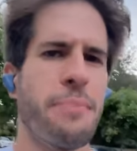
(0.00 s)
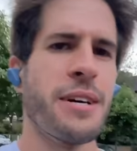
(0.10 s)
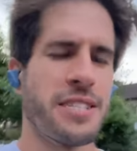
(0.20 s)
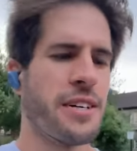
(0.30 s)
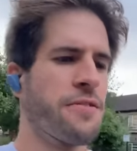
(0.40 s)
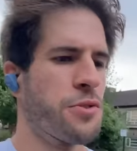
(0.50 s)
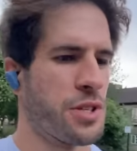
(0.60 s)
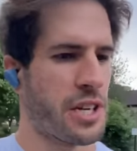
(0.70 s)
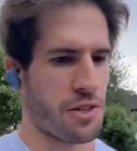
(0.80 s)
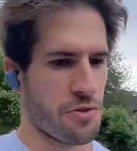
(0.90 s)
myself to a
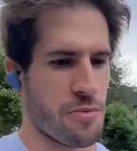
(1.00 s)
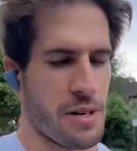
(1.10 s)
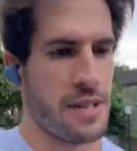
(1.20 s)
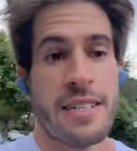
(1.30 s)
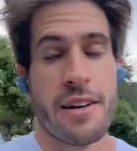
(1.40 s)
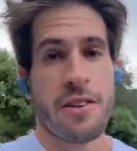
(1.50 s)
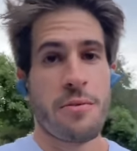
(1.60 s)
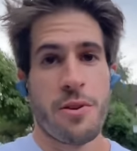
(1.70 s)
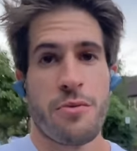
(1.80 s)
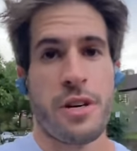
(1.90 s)
schedule. But now that I'm
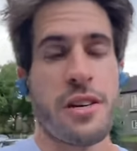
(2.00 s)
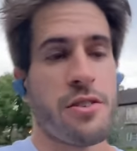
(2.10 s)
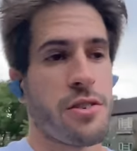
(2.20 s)
not working on